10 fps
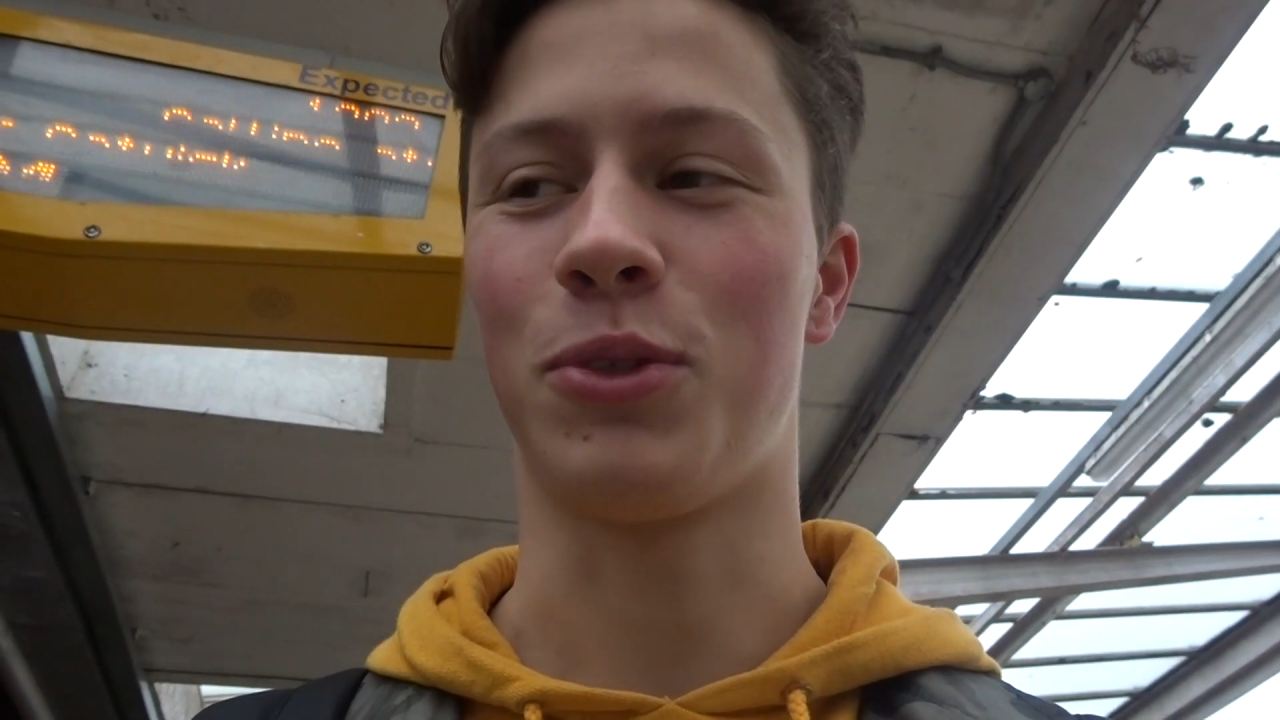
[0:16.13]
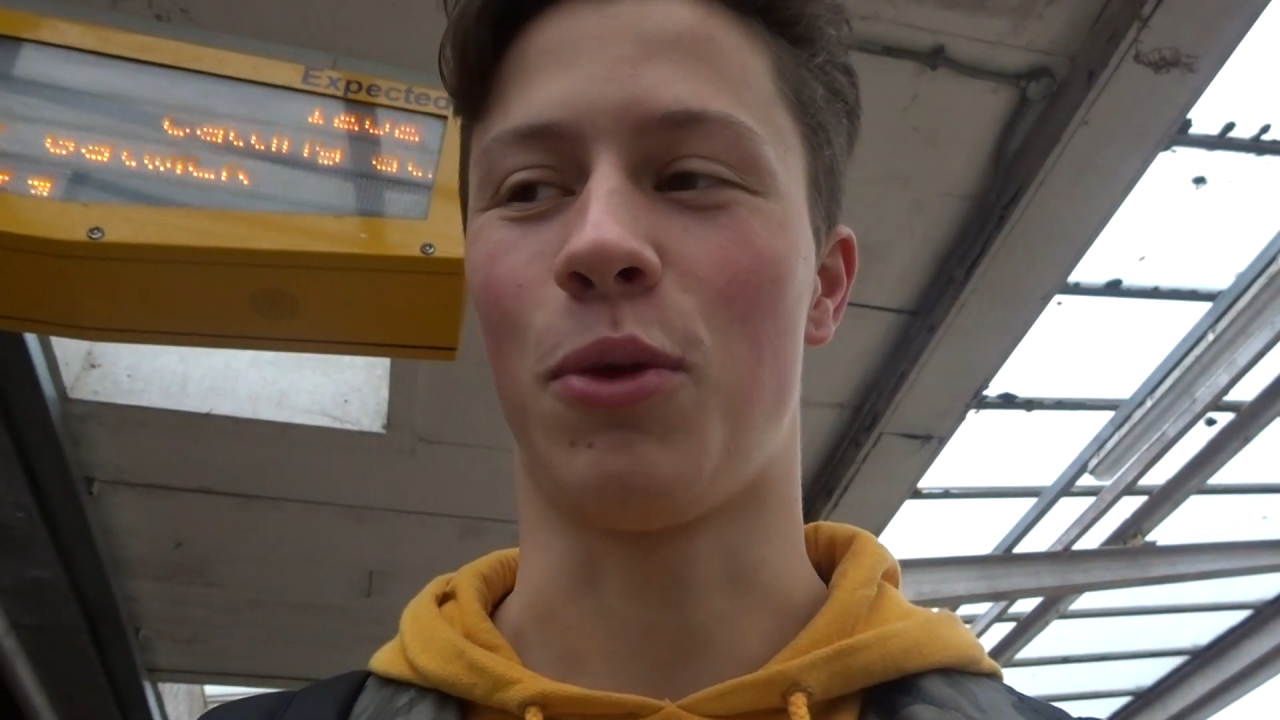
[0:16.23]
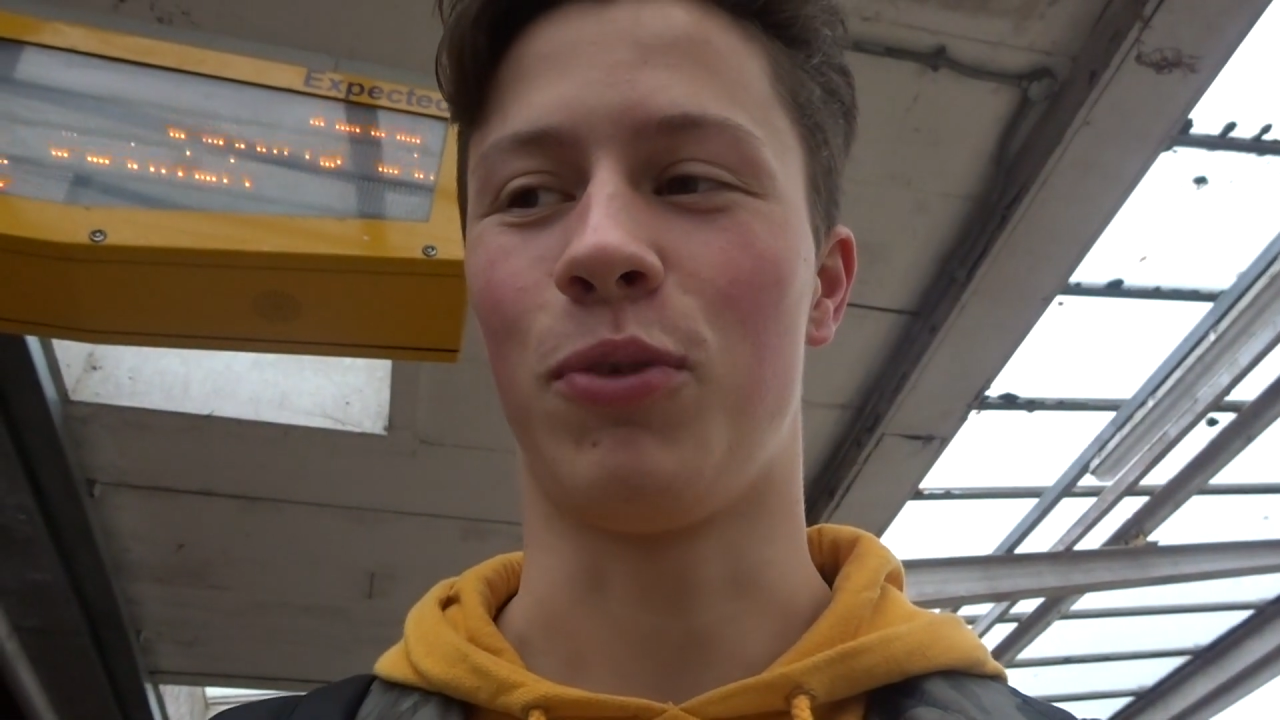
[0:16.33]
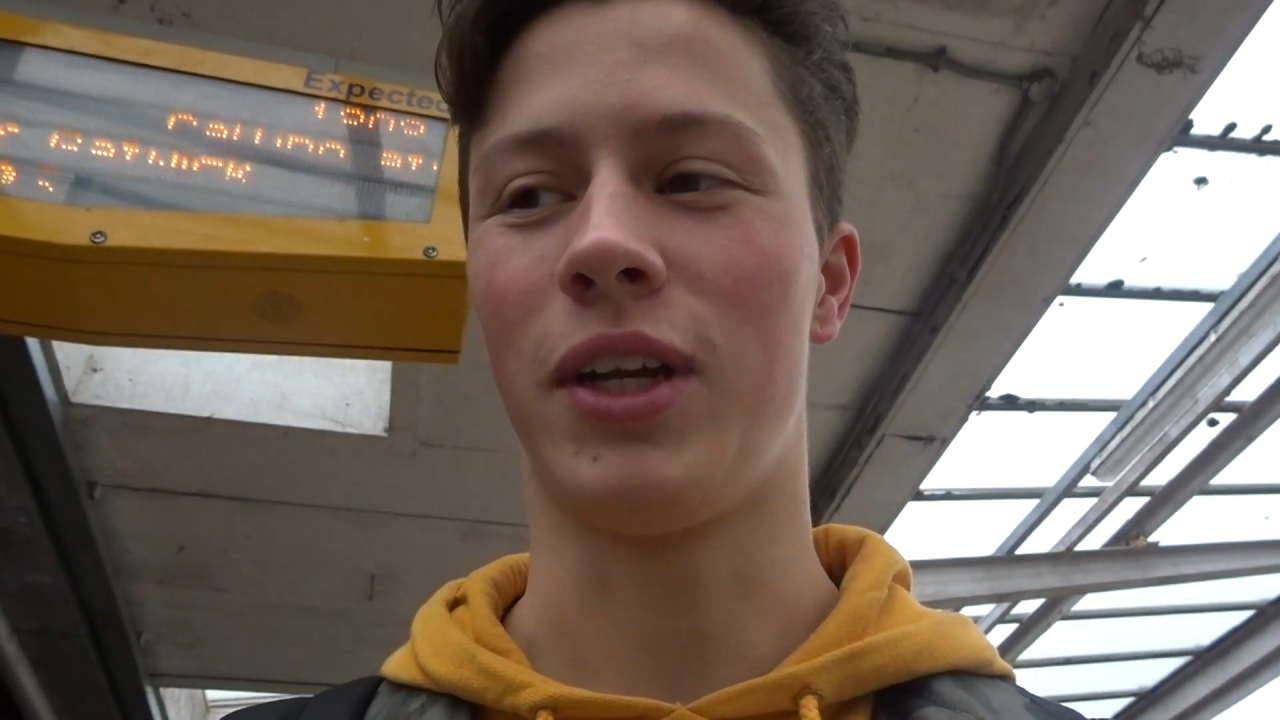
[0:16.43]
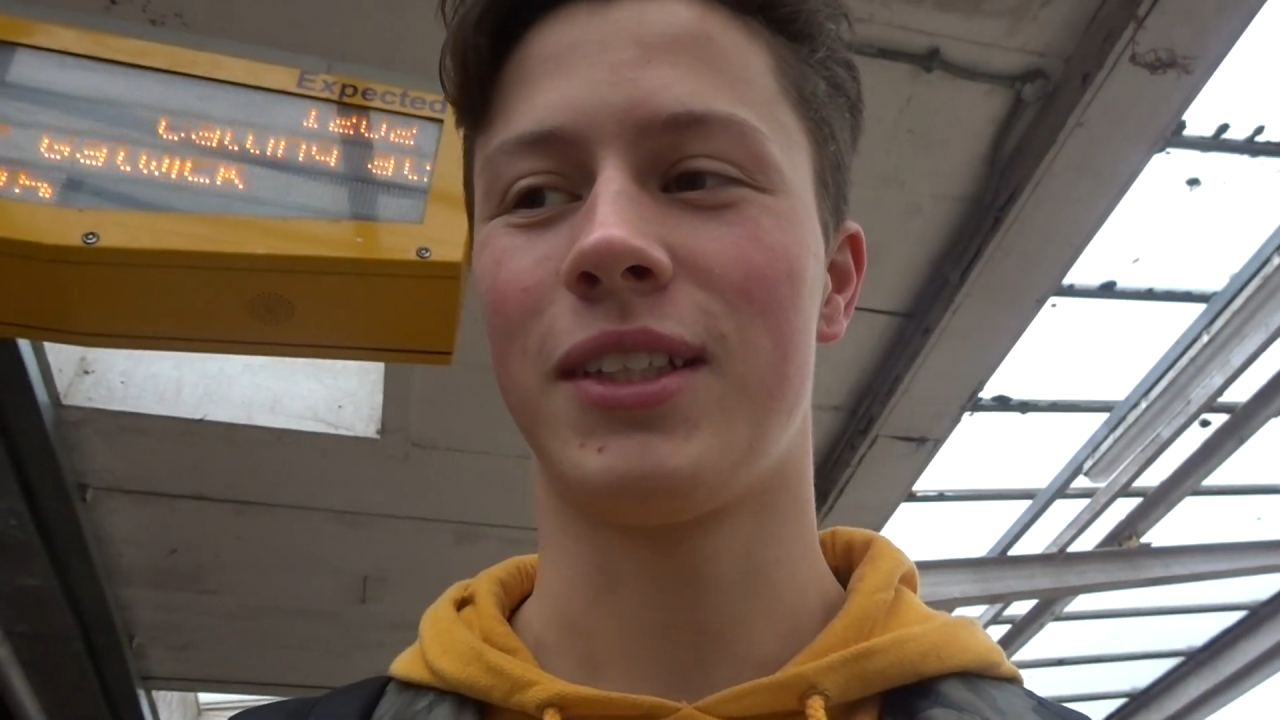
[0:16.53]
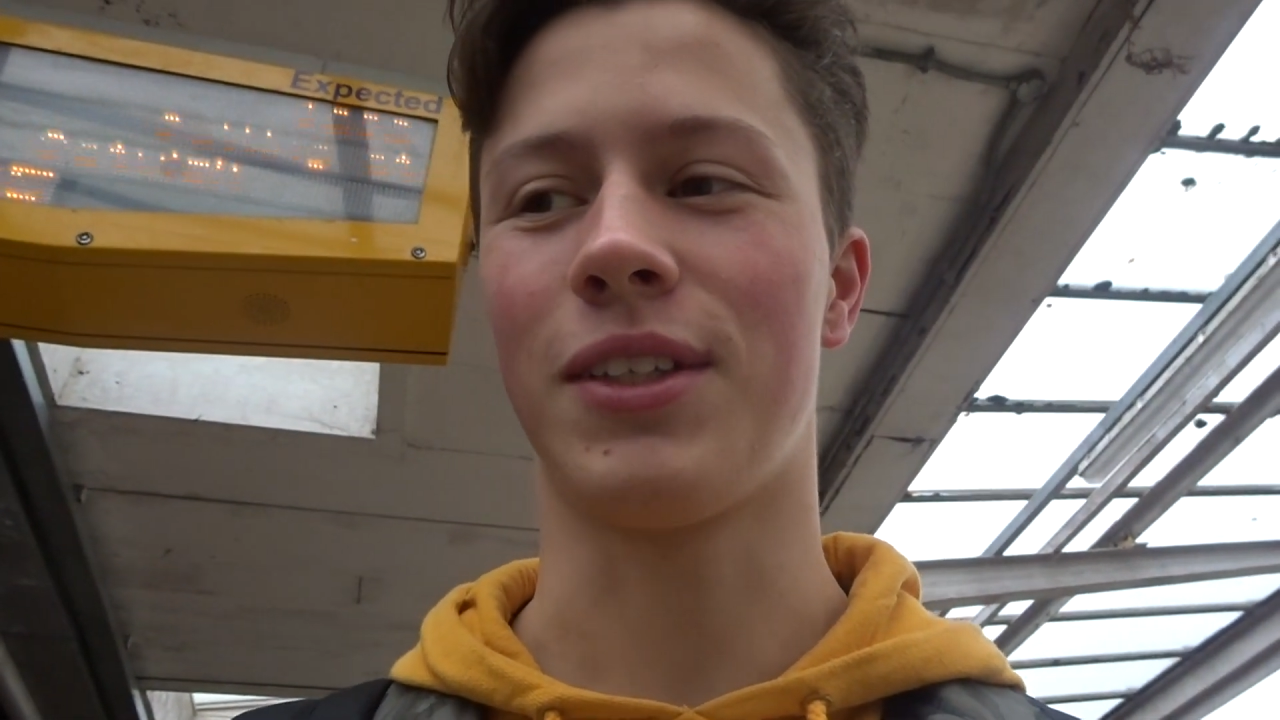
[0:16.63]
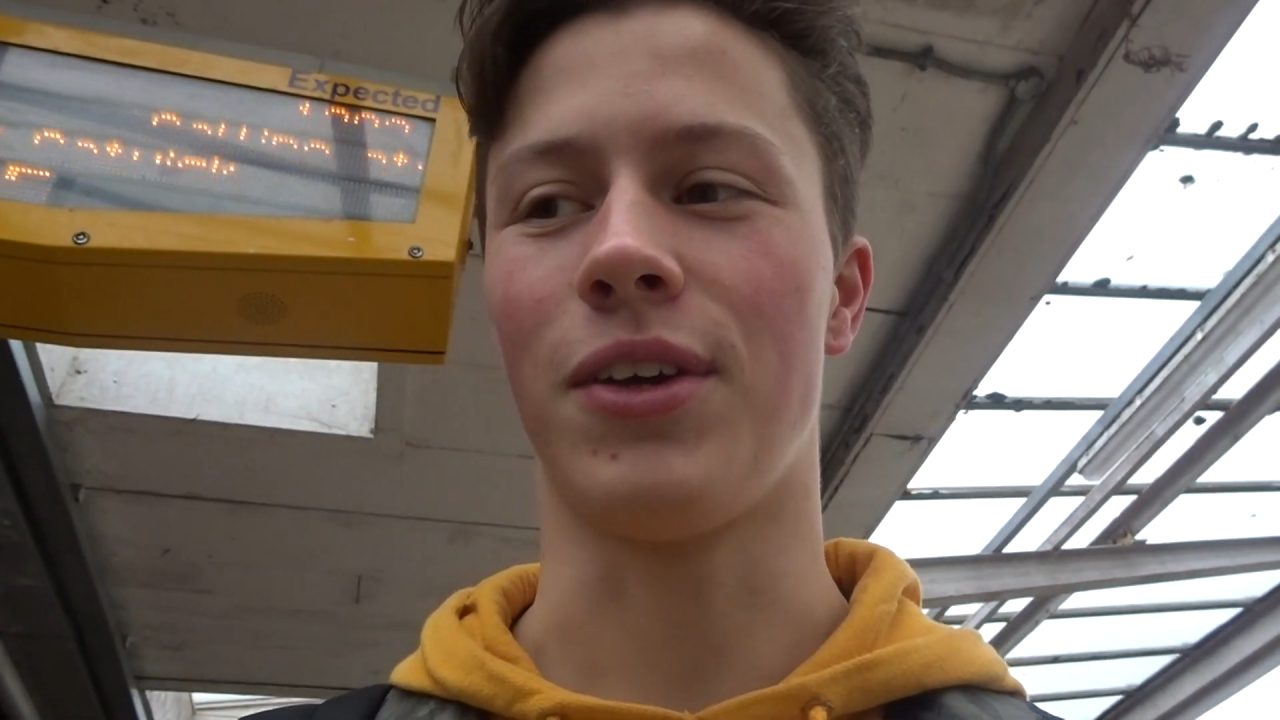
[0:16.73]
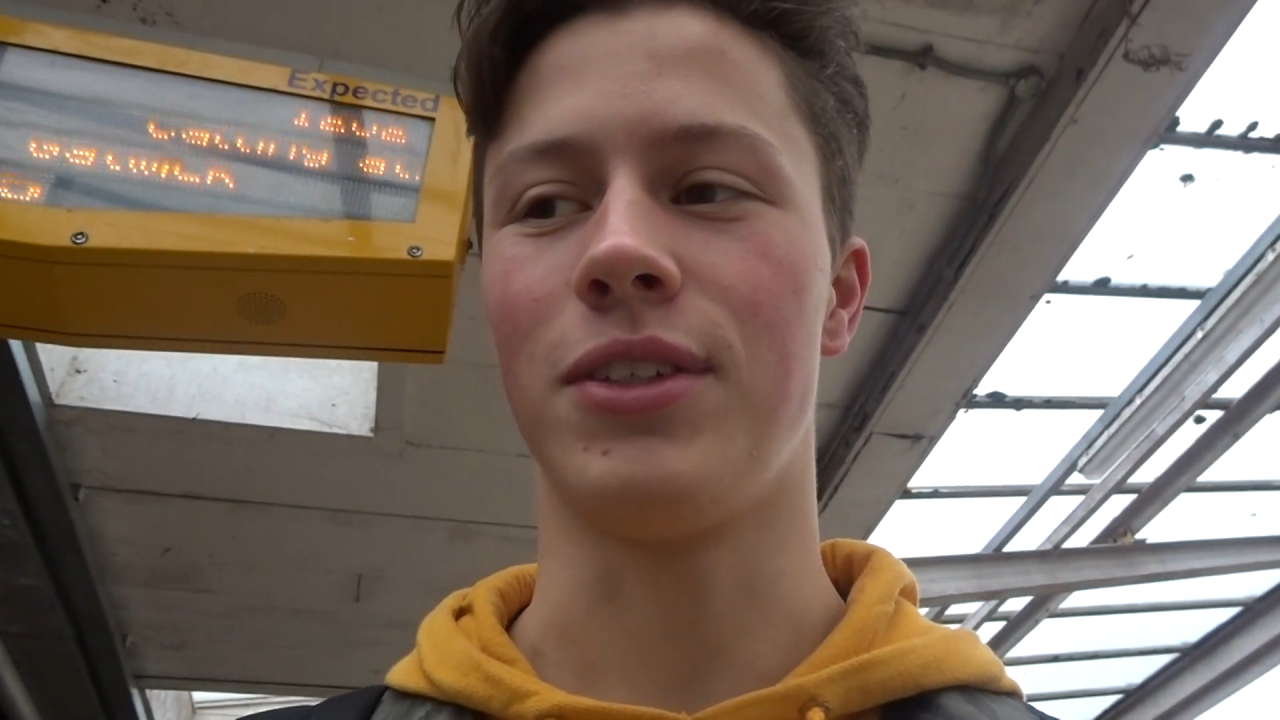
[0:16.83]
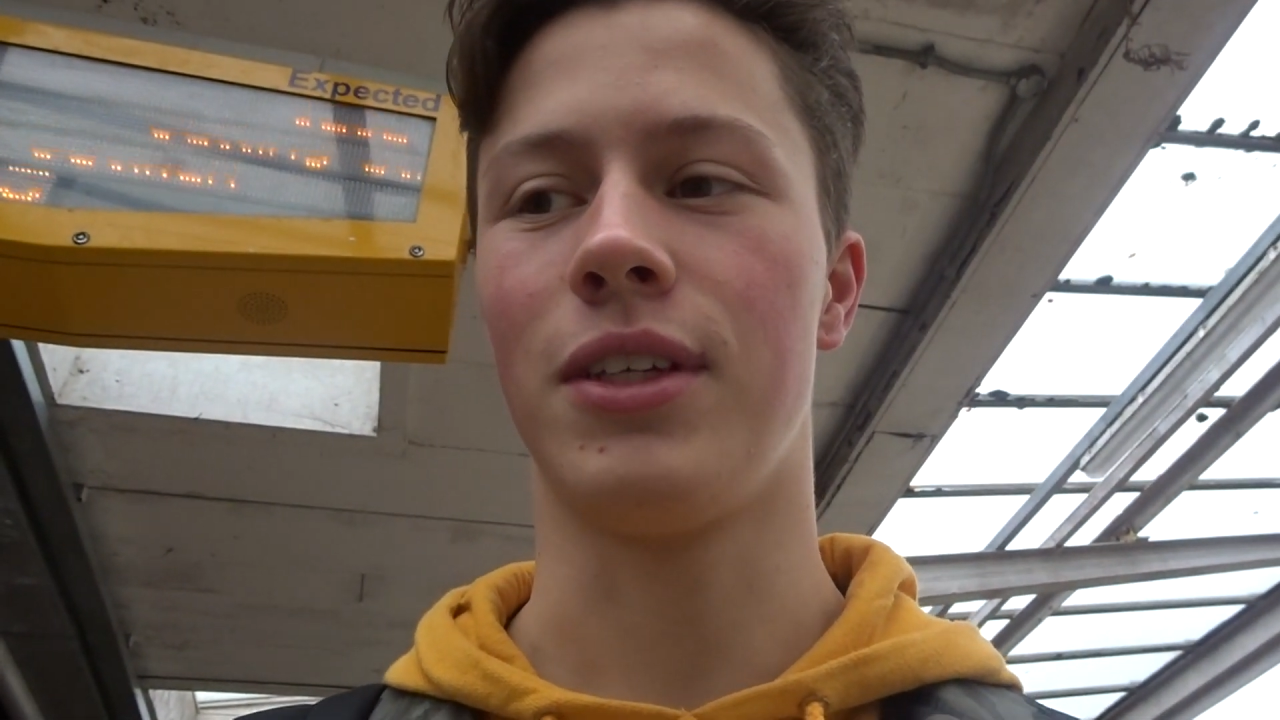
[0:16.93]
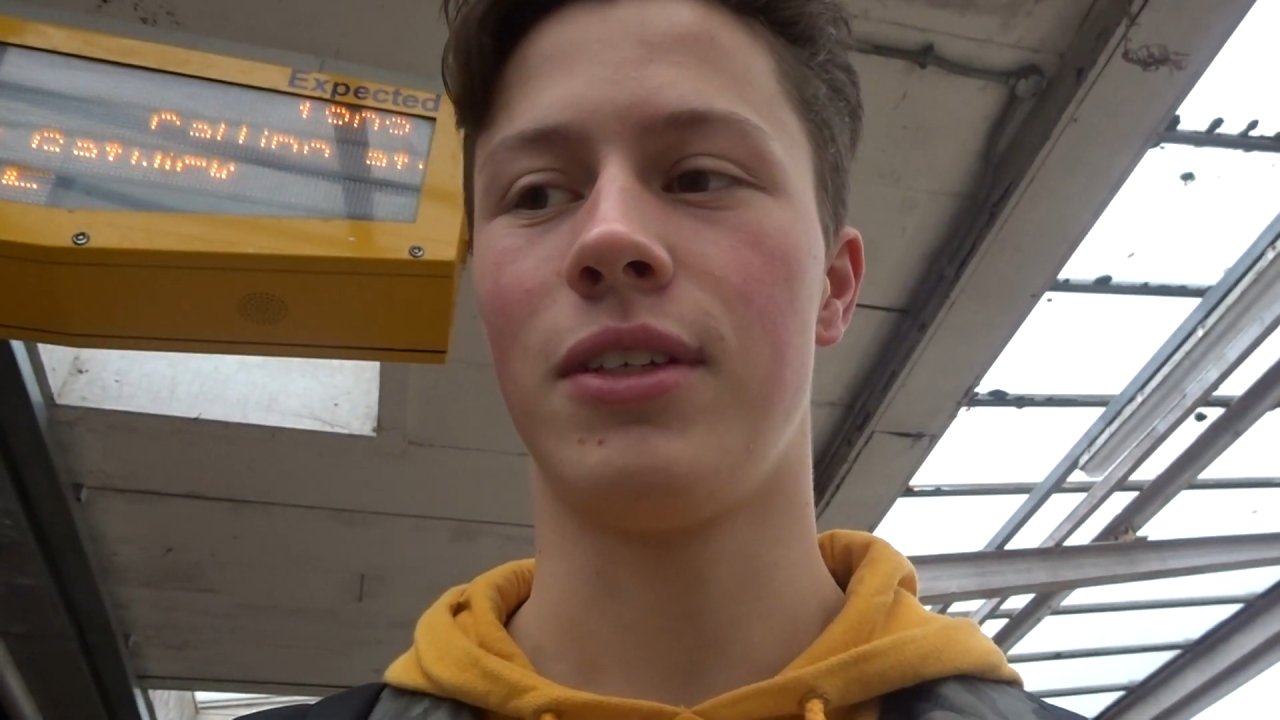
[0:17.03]
So I'm really
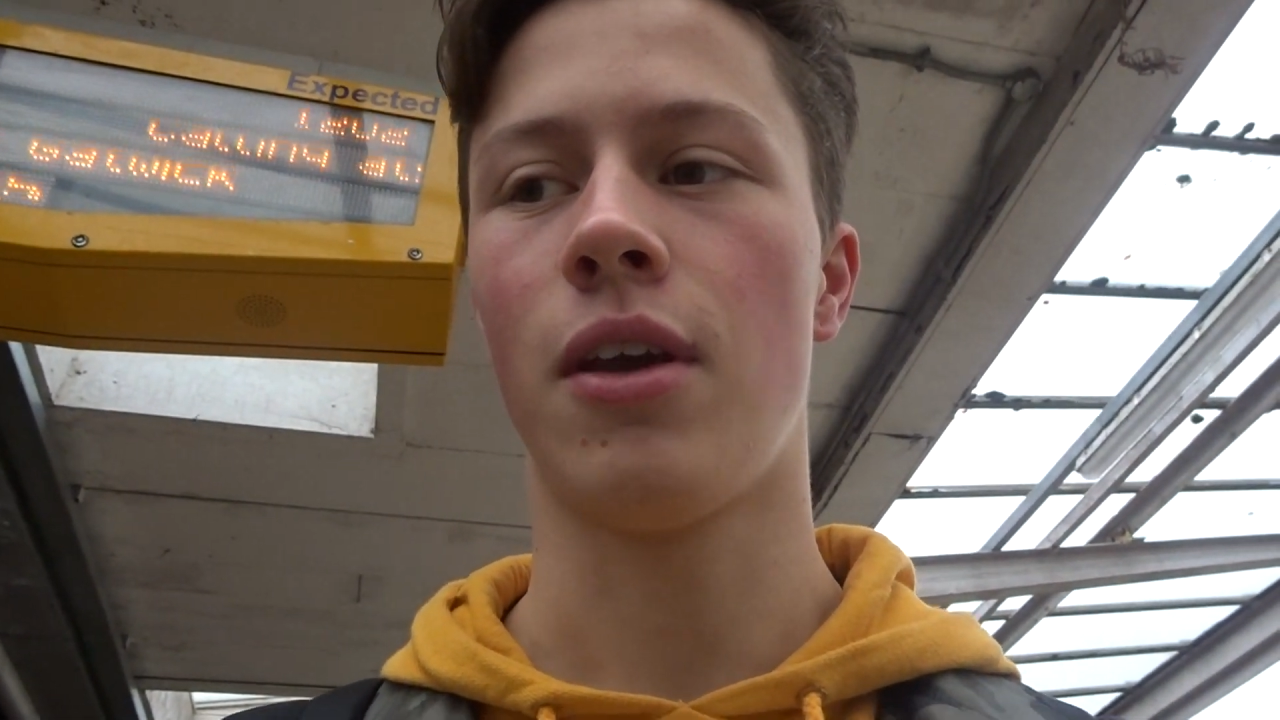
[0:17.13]
excited.